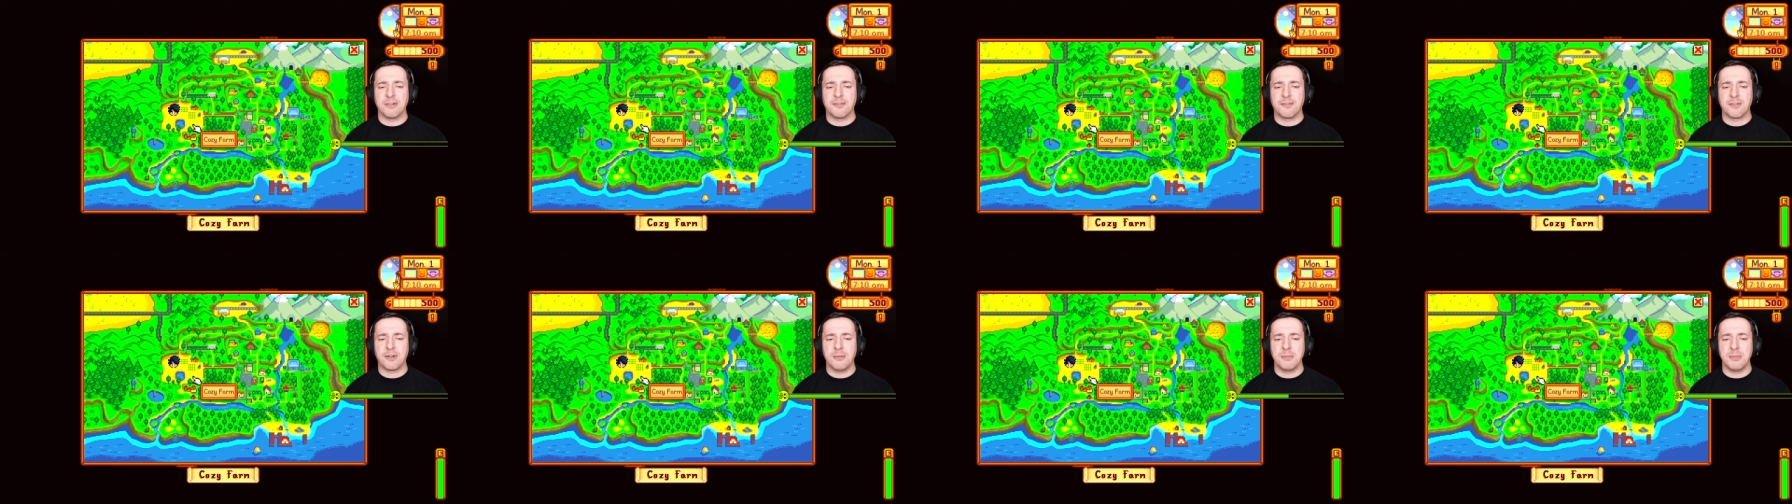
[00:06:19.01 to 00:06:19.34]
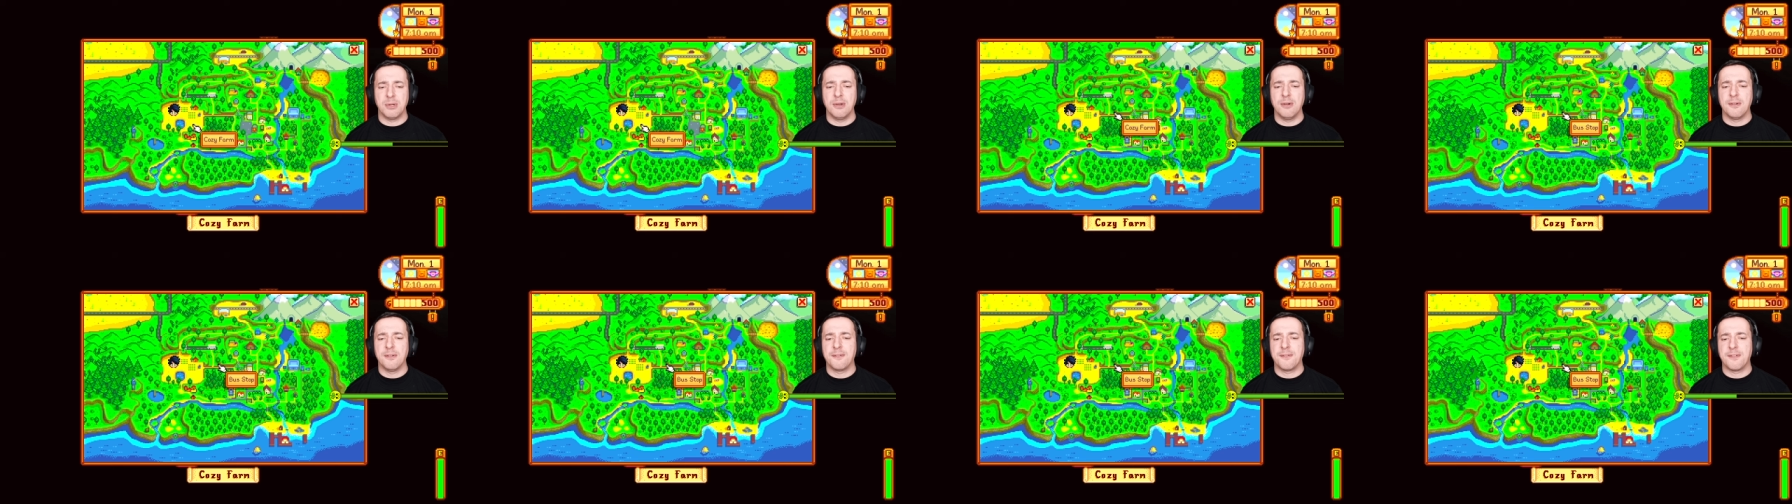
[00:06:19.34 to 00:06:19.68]
from
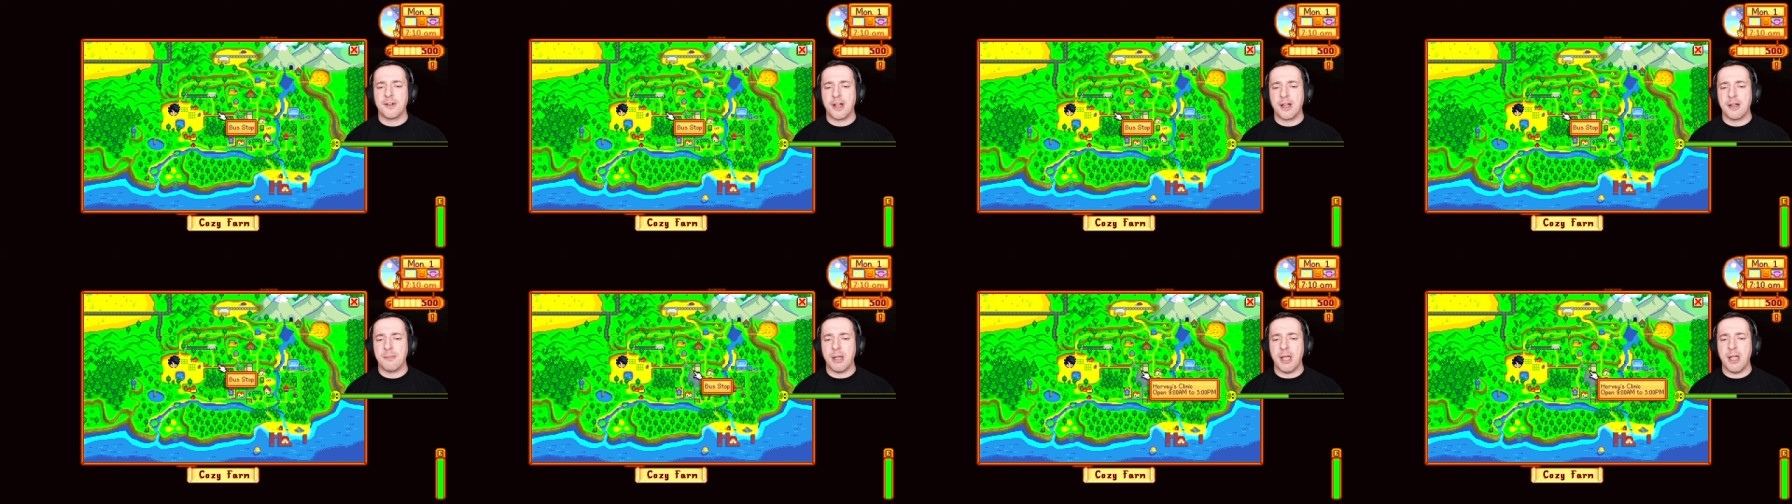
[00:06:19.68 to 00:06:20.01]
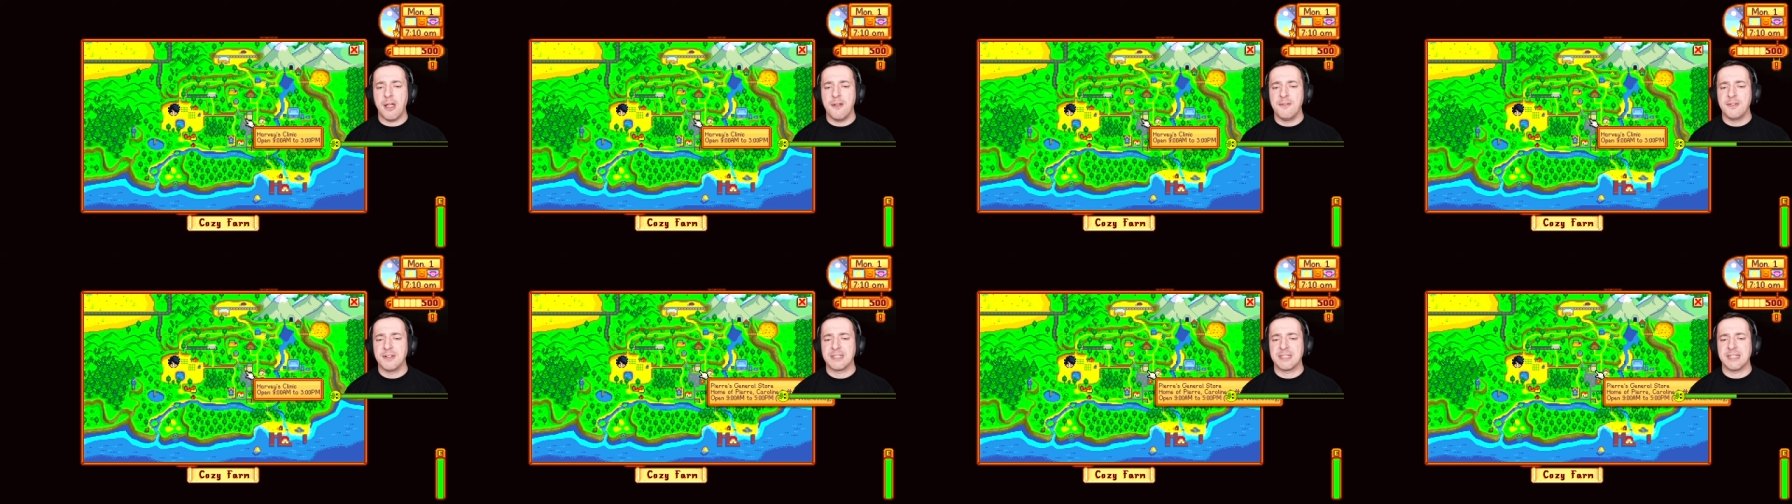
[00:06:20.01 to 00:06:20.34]
your farm
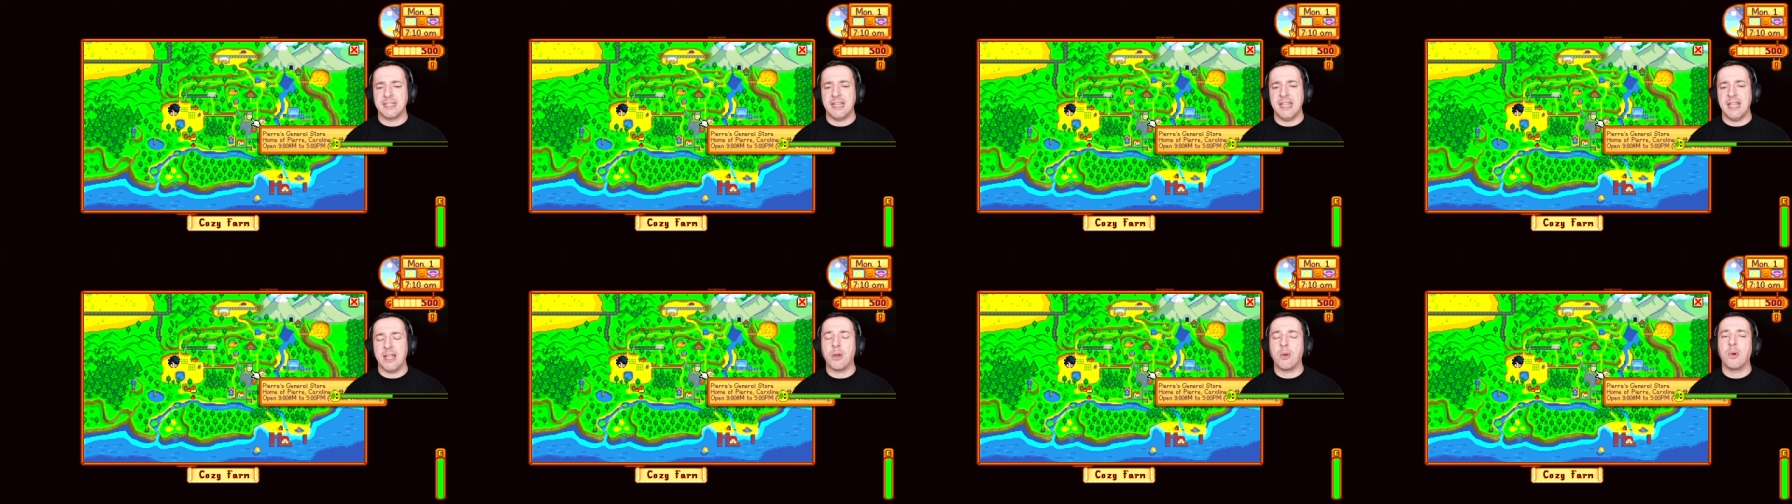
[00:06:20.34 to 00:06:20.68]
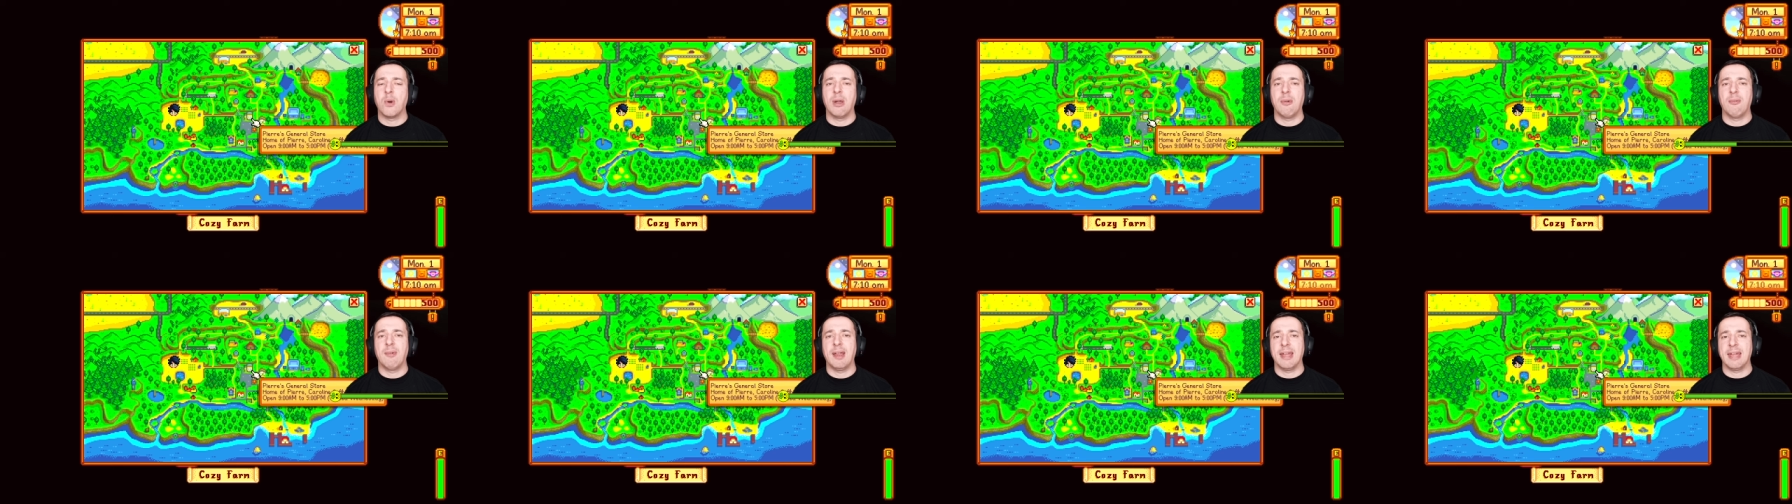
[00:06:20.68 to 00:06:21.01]
over to here
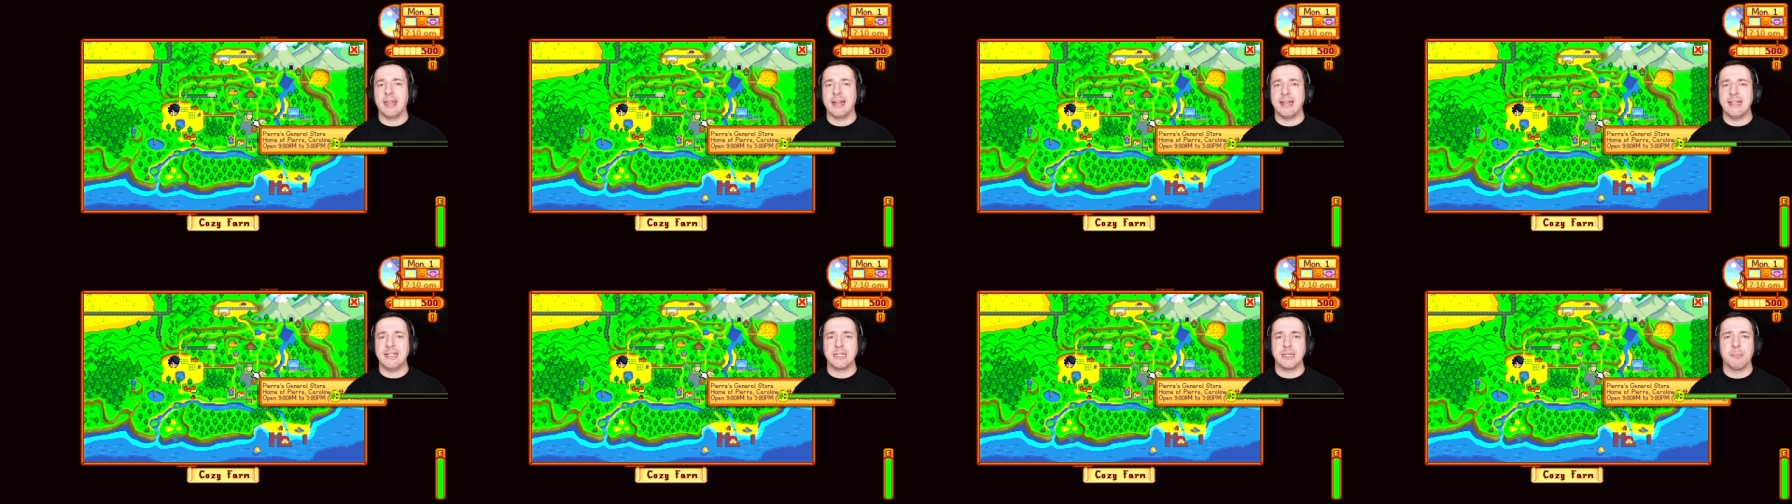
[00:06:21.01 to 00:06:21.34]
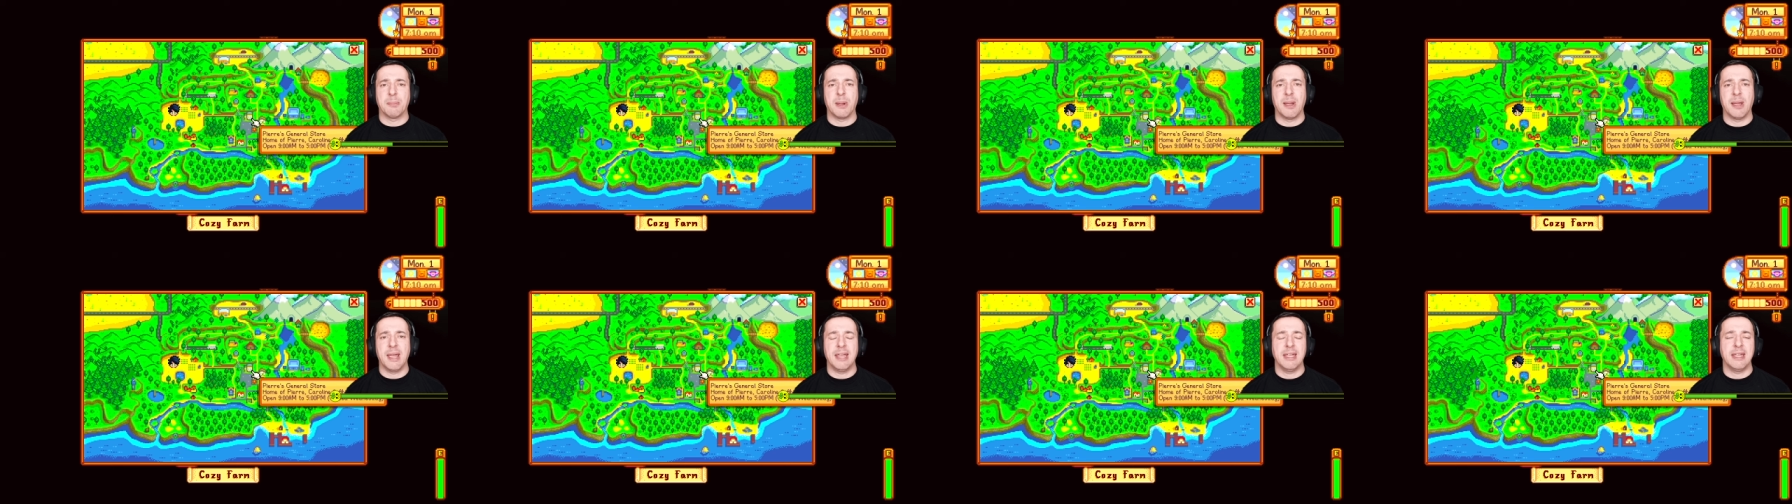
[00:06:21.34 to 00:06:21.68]
quite regularly to
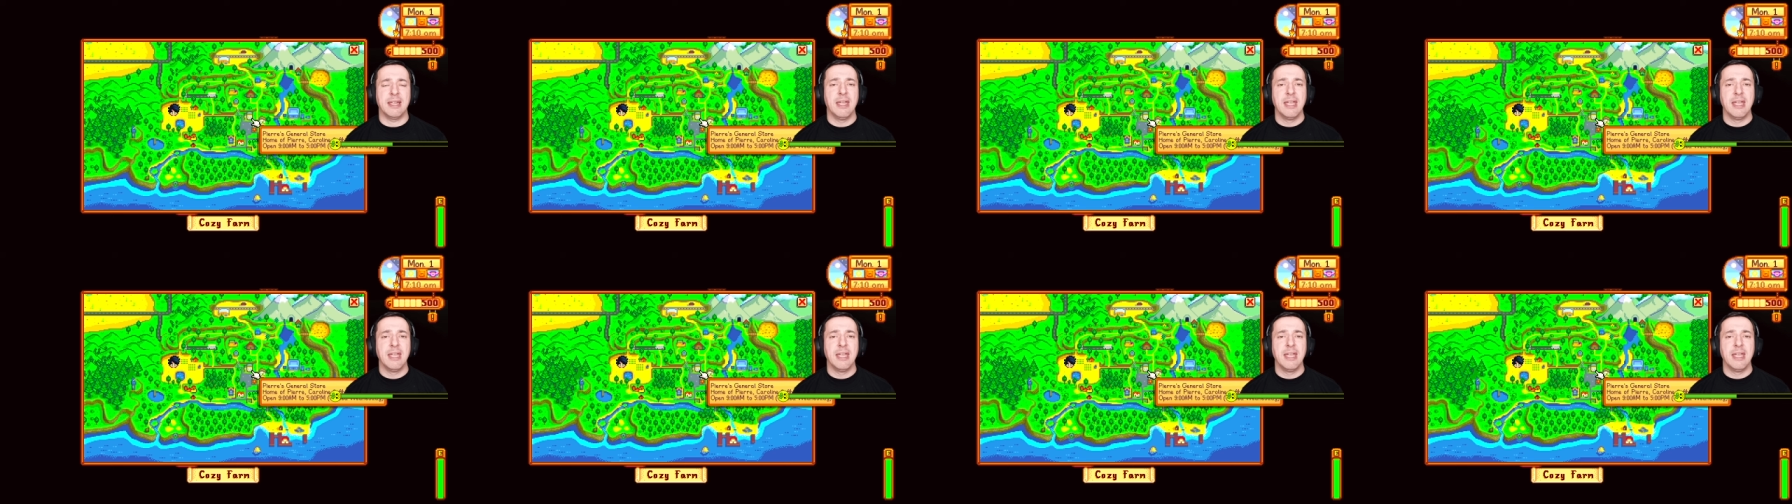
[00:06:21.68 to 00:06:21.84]
buy